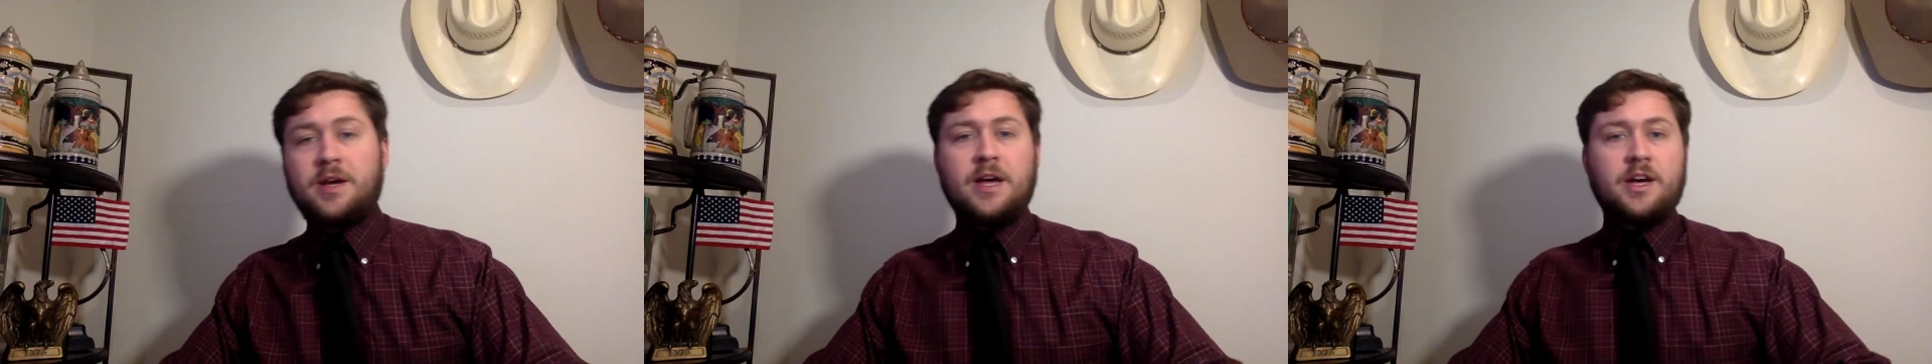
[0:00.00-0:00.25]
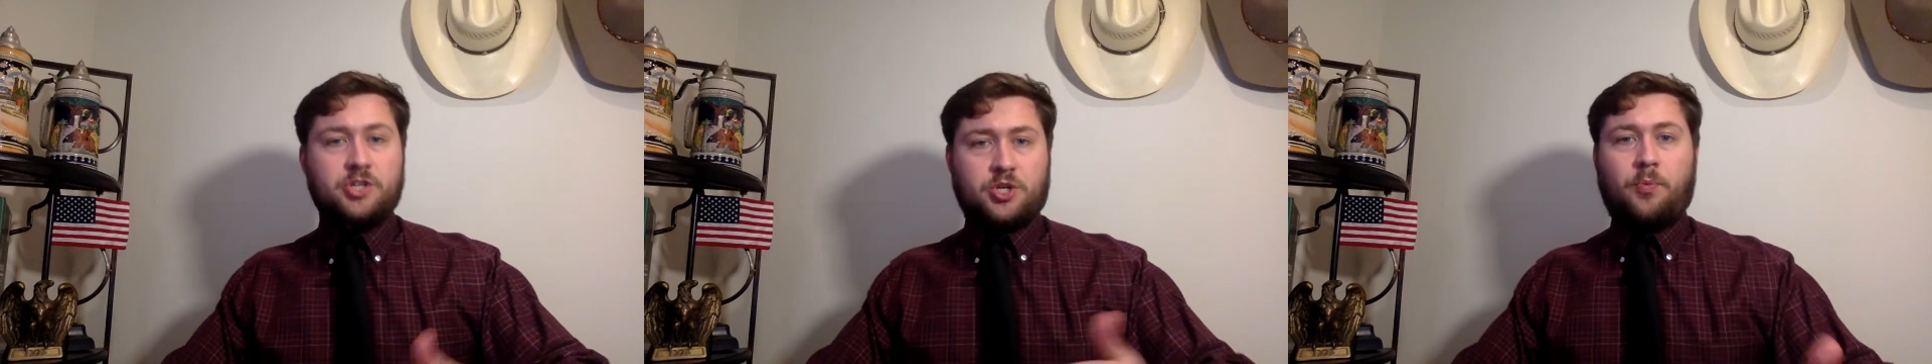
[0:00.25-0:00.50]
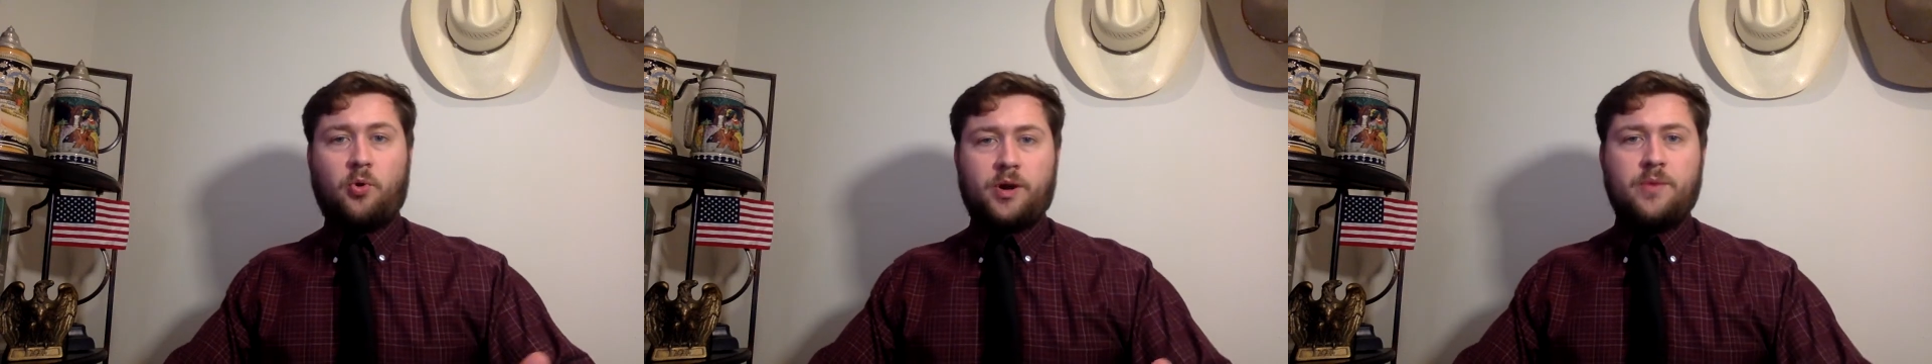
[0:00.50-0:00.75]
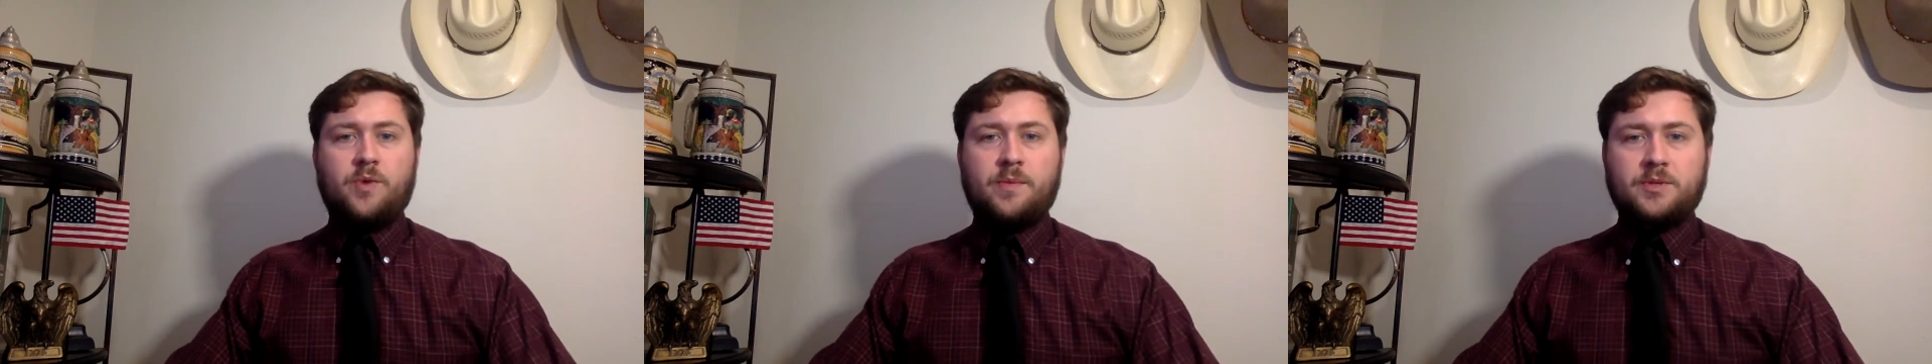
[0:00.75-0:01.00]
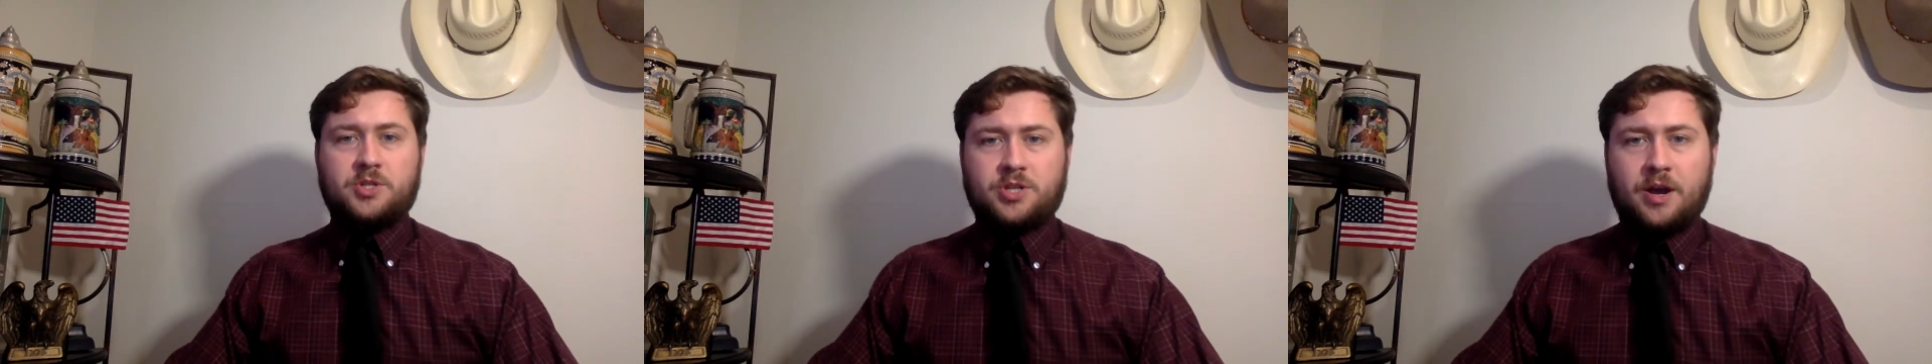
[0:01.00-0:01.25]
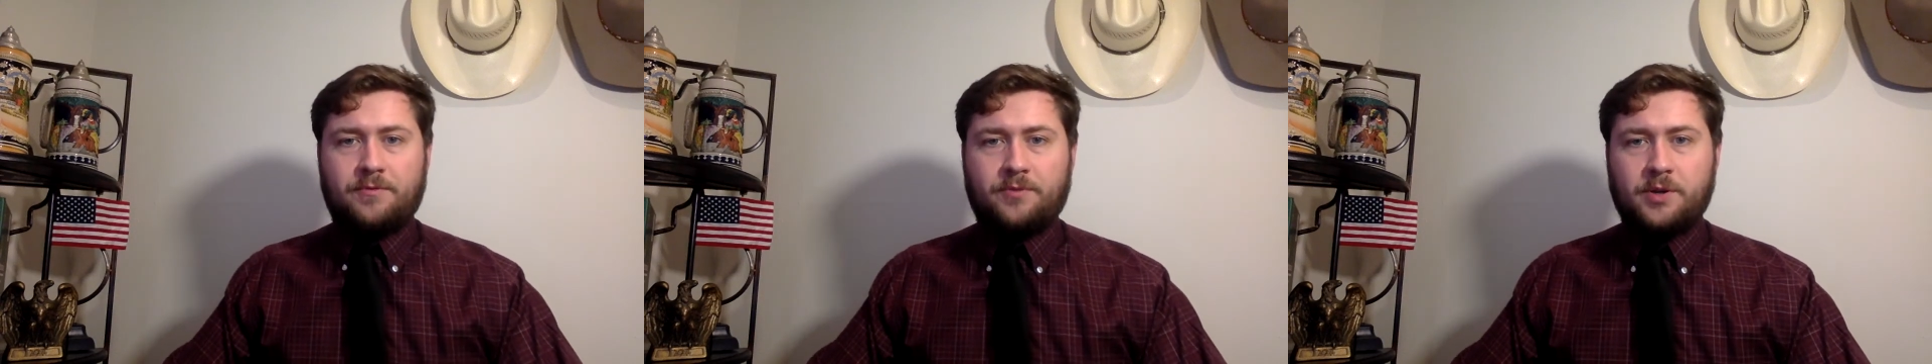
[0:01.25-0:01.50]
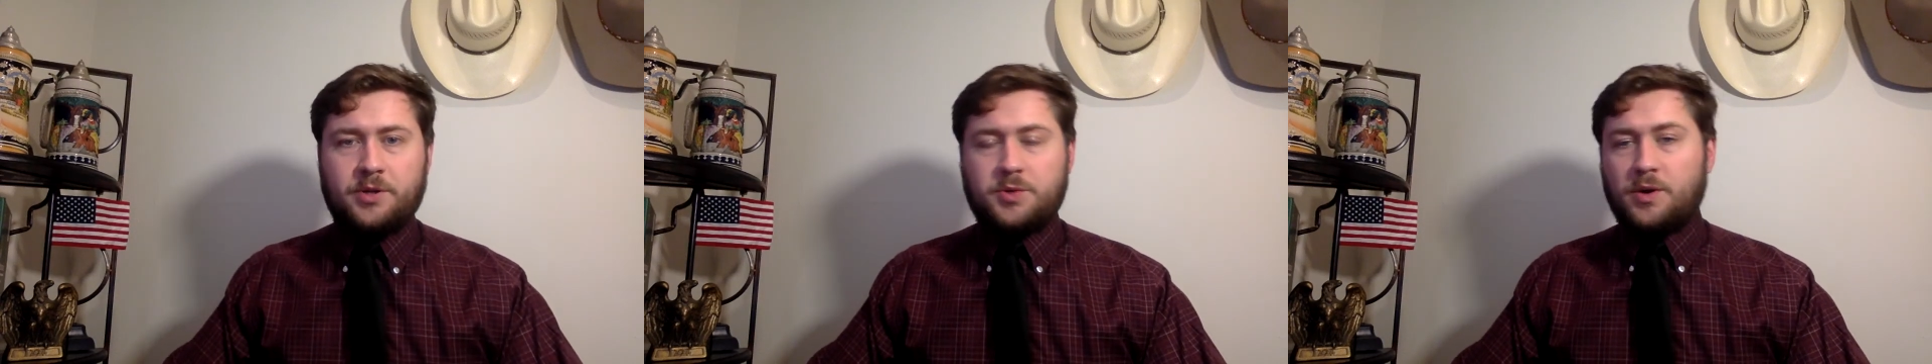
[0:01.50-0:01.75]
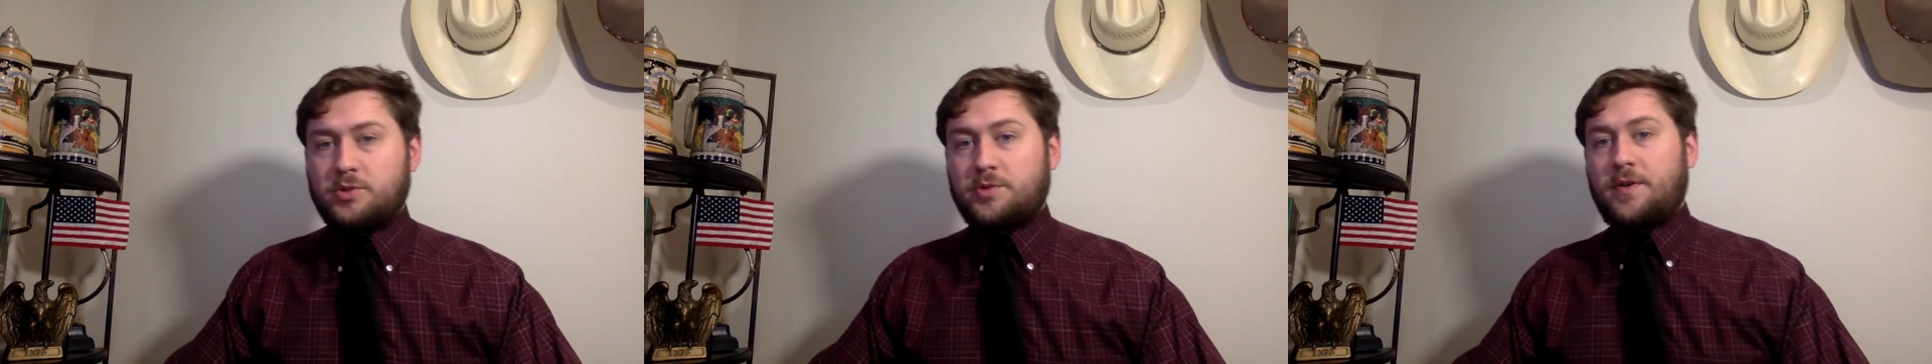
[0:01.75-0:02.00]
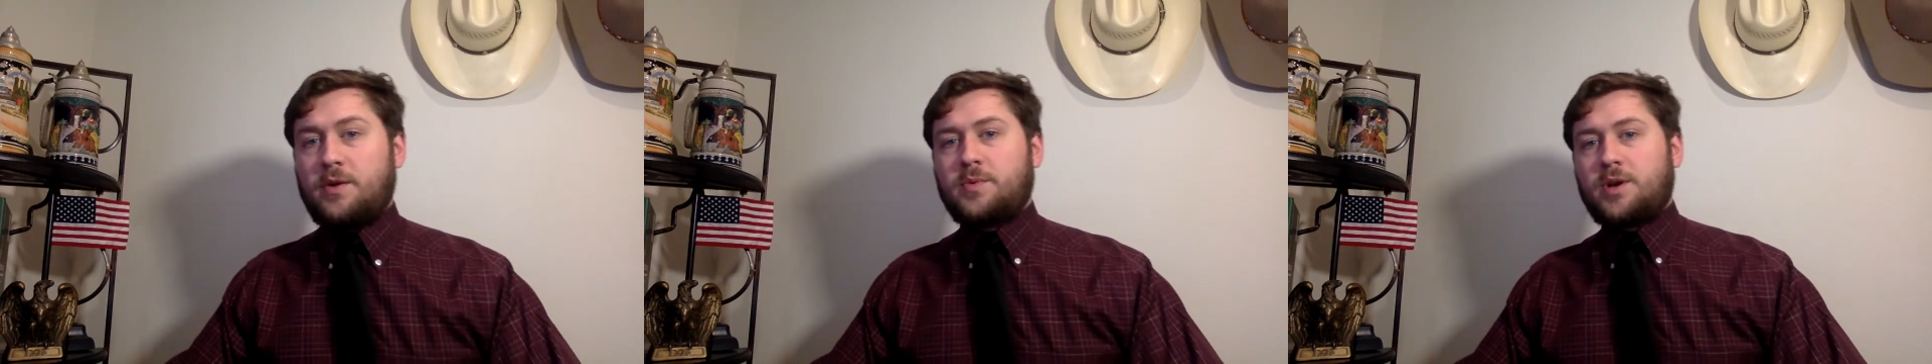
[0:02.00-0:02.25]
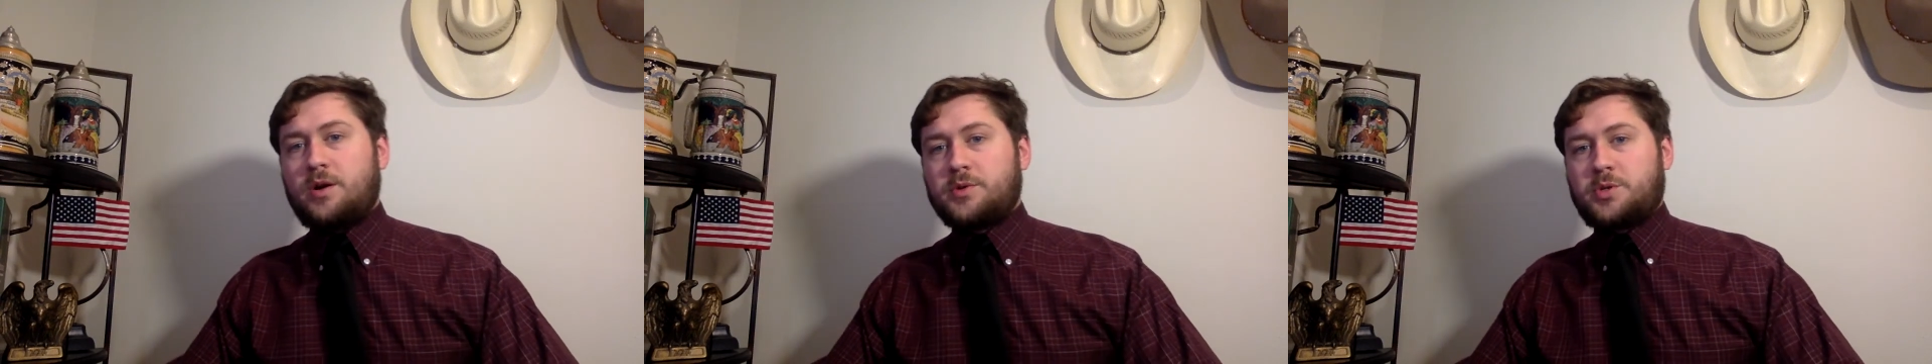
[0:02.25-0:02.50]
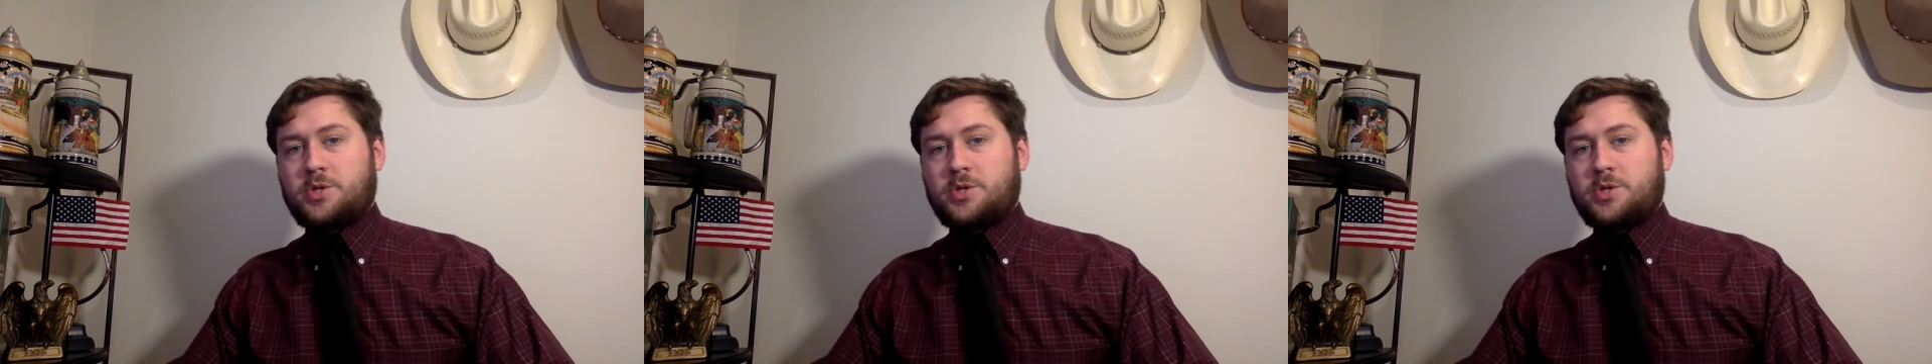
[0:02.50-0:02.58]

Supporting women's suffrage, Roosevelt would also